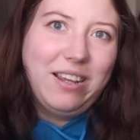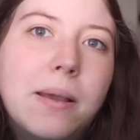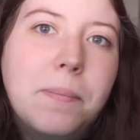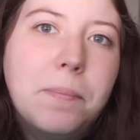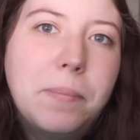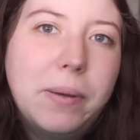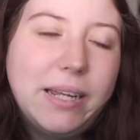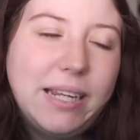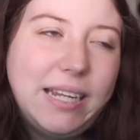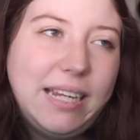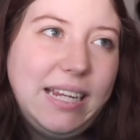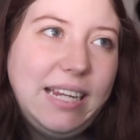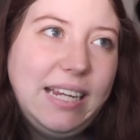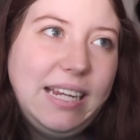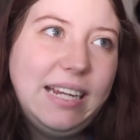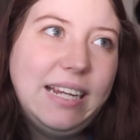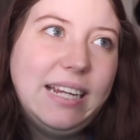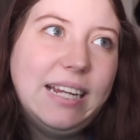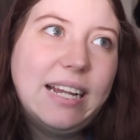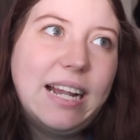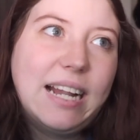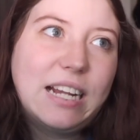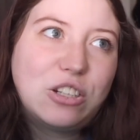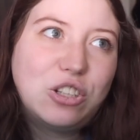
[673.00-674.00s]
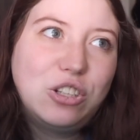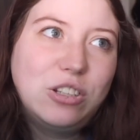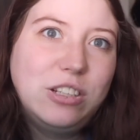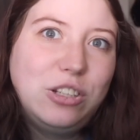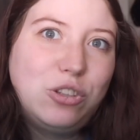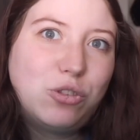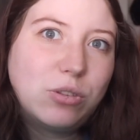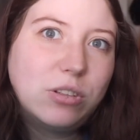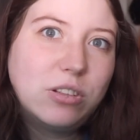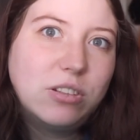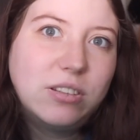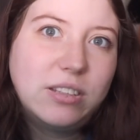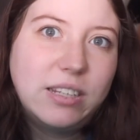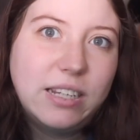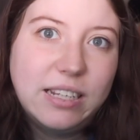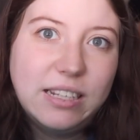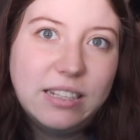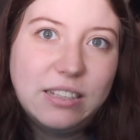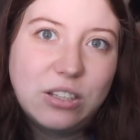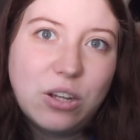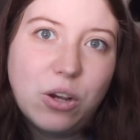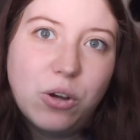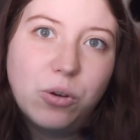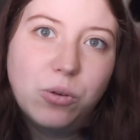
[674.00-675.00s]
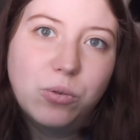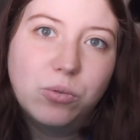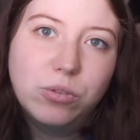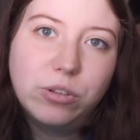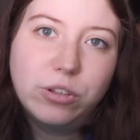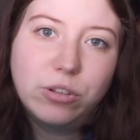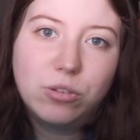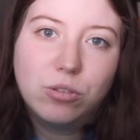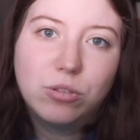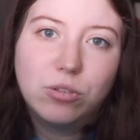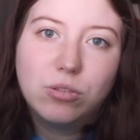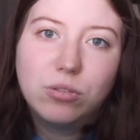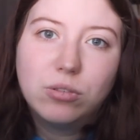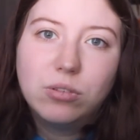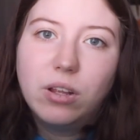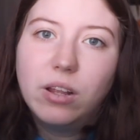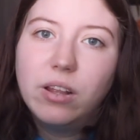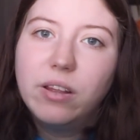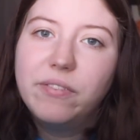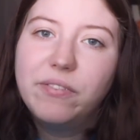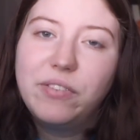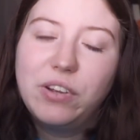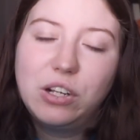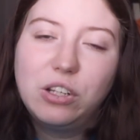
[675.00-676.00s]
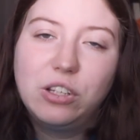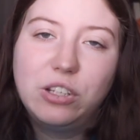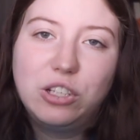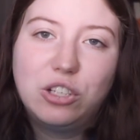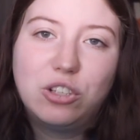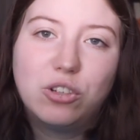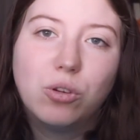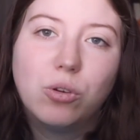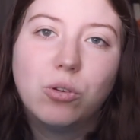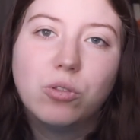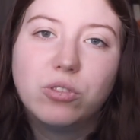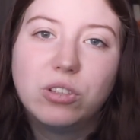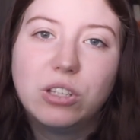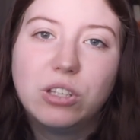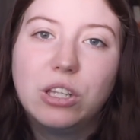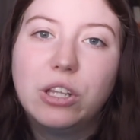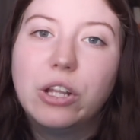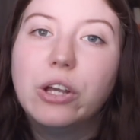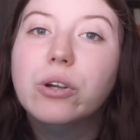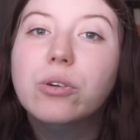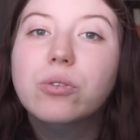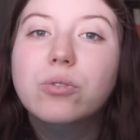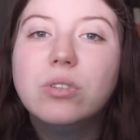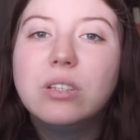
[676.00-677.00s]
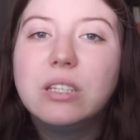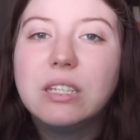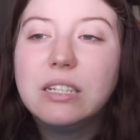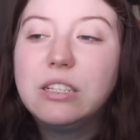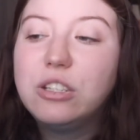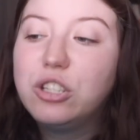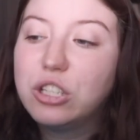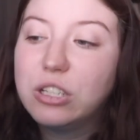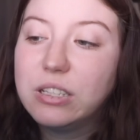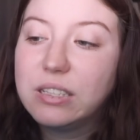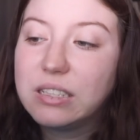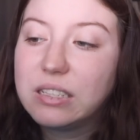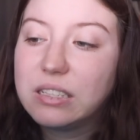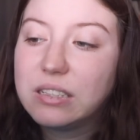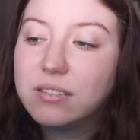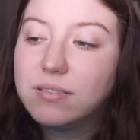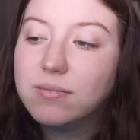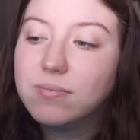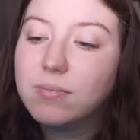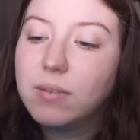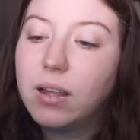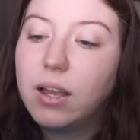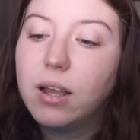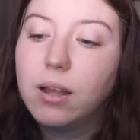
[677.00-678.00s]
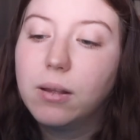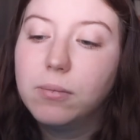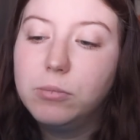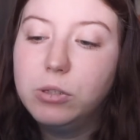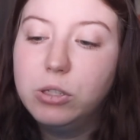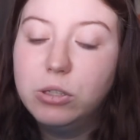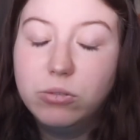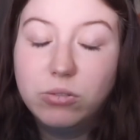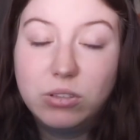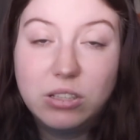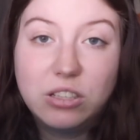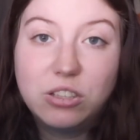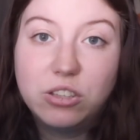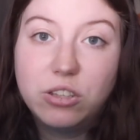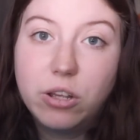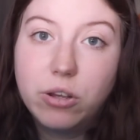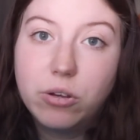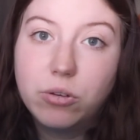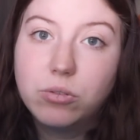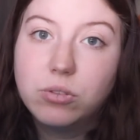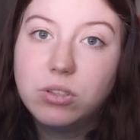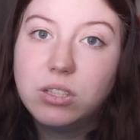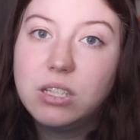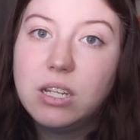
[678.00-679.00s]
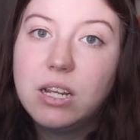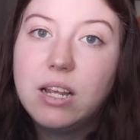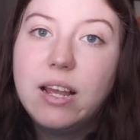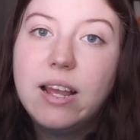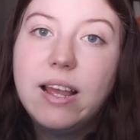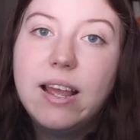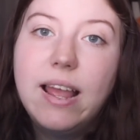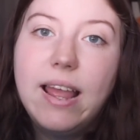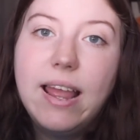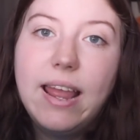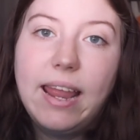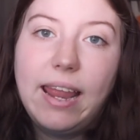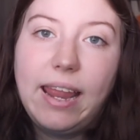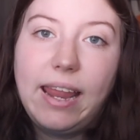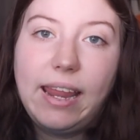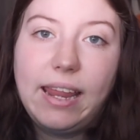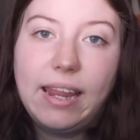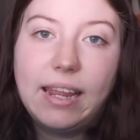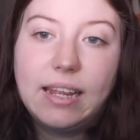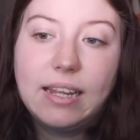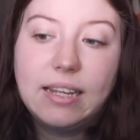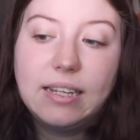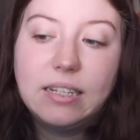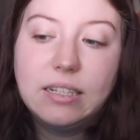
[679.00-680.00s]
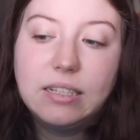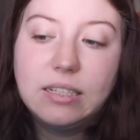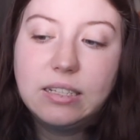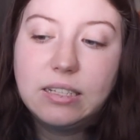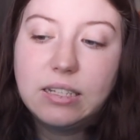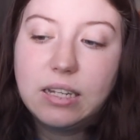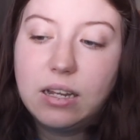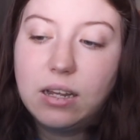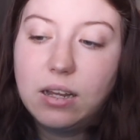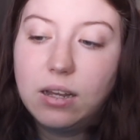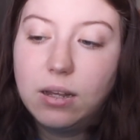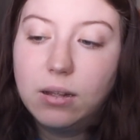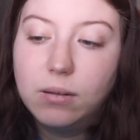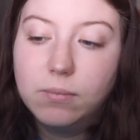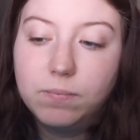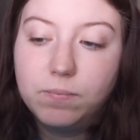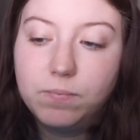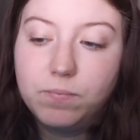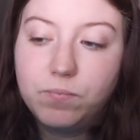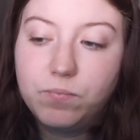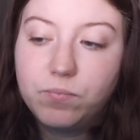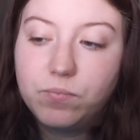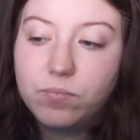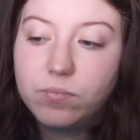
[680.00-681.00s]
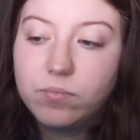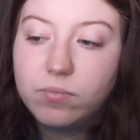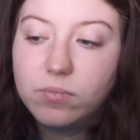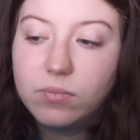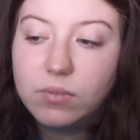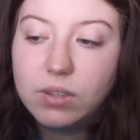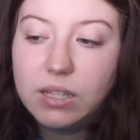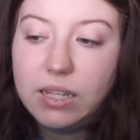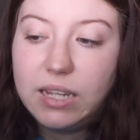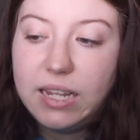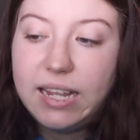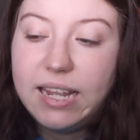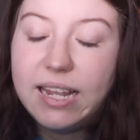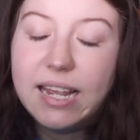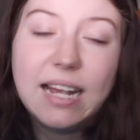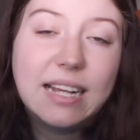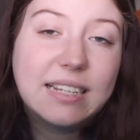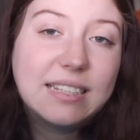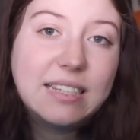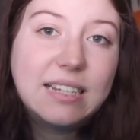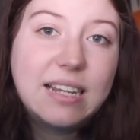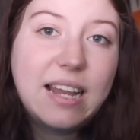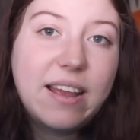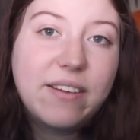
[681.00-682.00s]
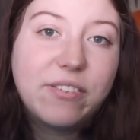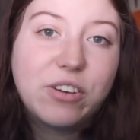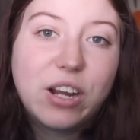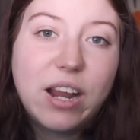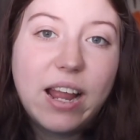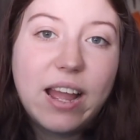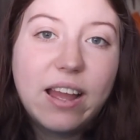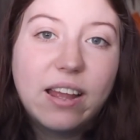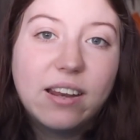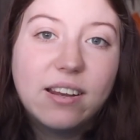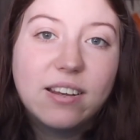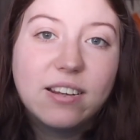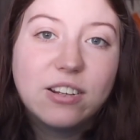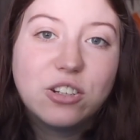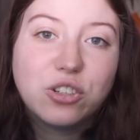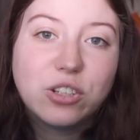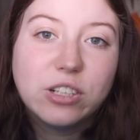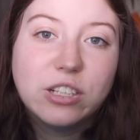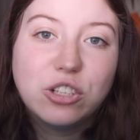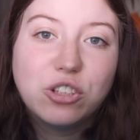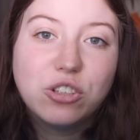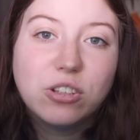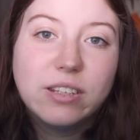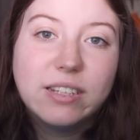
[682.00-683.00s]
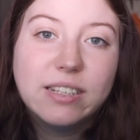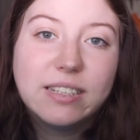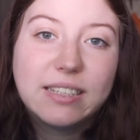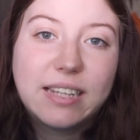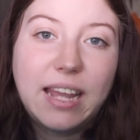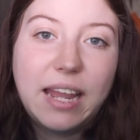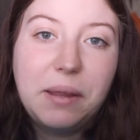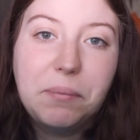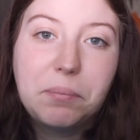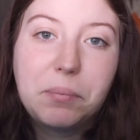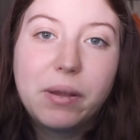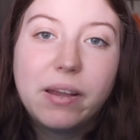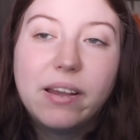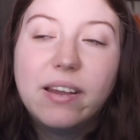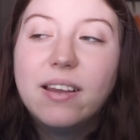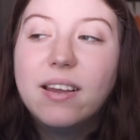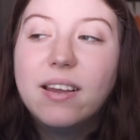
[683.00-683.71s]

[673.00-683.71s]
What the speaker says: But he actually drills his own little ventilation holes in those and just uses those, and he hasn't ever had a tarantula escape